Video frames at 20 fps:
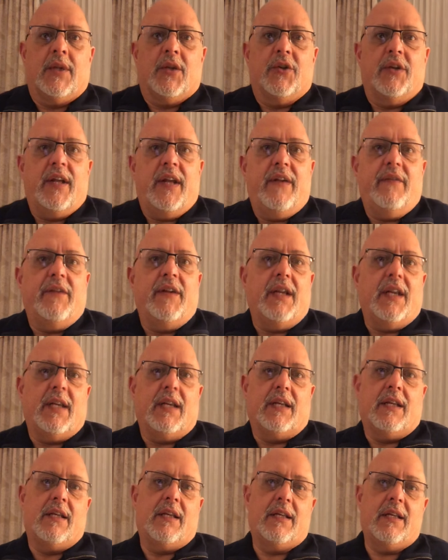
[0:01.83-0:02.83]
Good
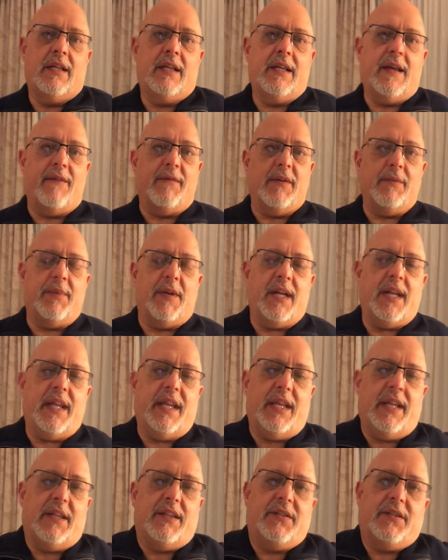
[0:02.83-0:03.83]
evening,
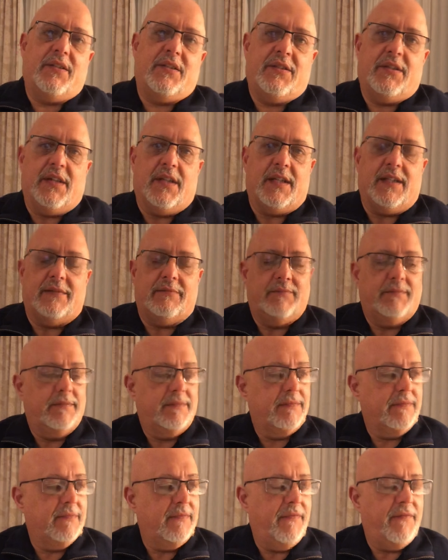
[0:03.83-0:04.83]
everybody. It's uh,
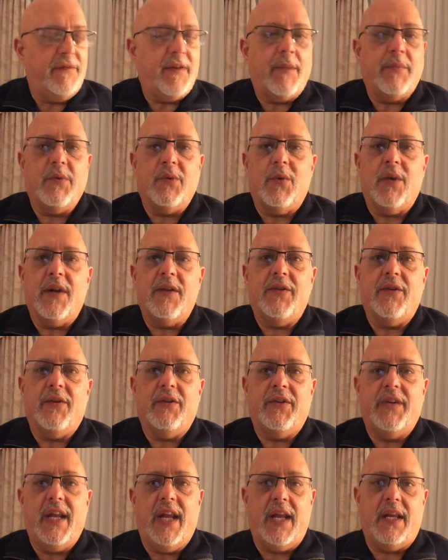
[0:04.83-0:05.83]
February
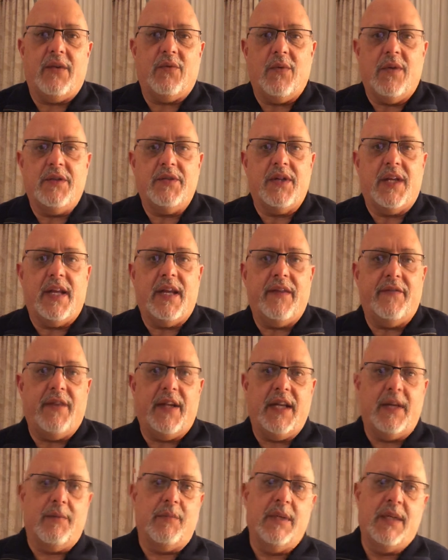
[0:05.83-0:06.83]
13th, Wednesday
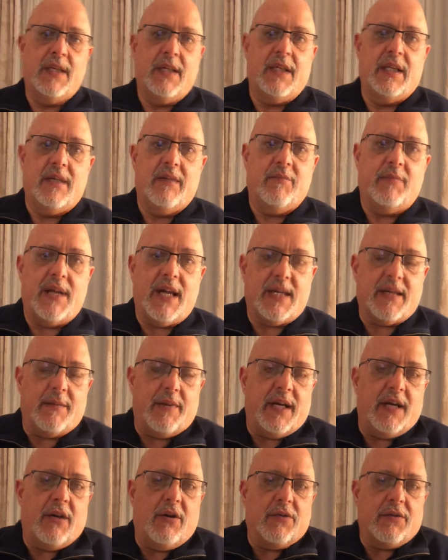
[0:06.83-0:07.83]
evening. I'm back in
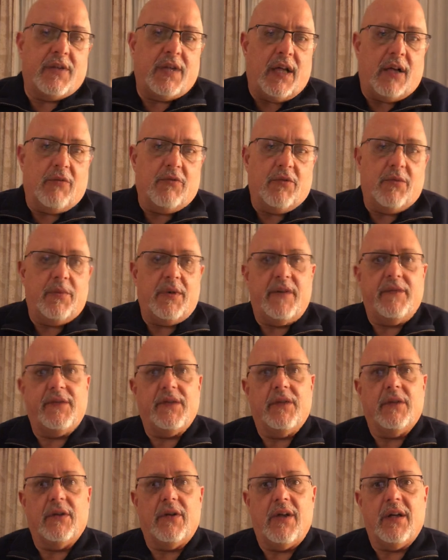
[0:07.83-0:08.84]
my hotel room
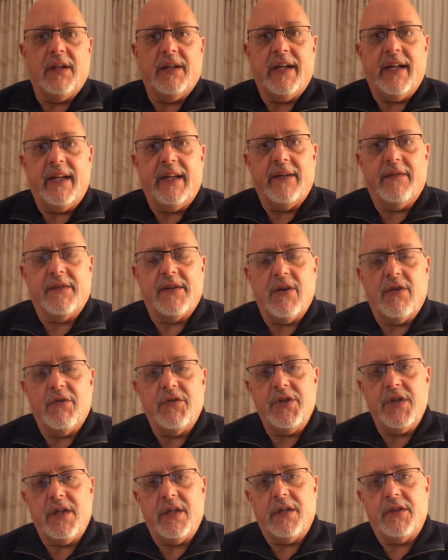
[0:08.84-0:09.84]
after a long day of
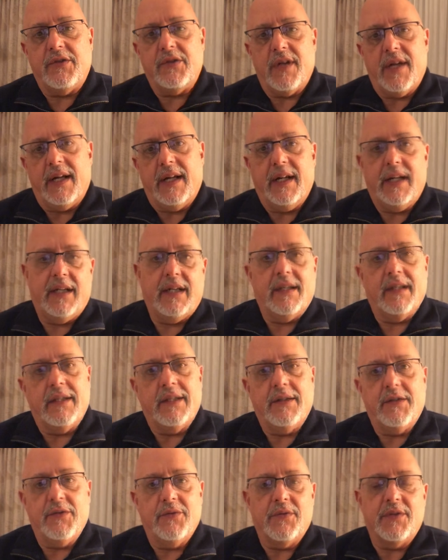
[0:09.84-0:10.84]
coaching and training
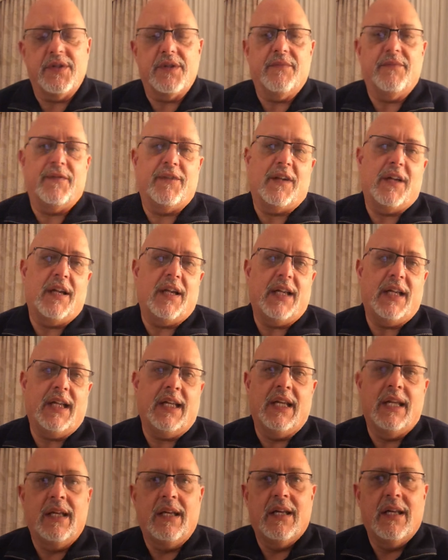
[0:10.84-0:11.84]
and doing some
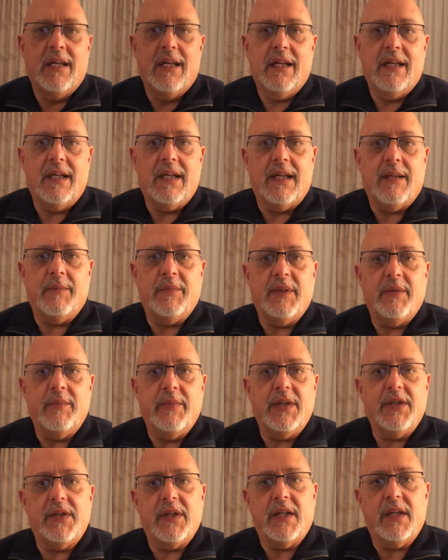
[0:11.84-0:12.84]
flying. I'm in
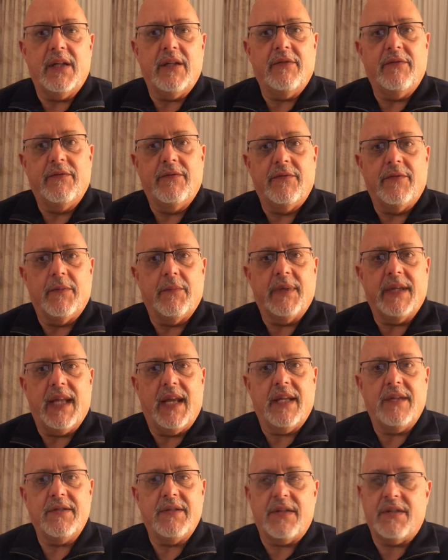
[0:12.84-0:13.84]
Michigan from
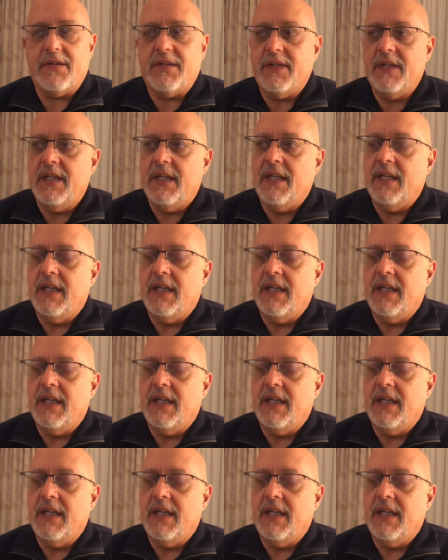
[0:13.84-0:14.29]
Kansas.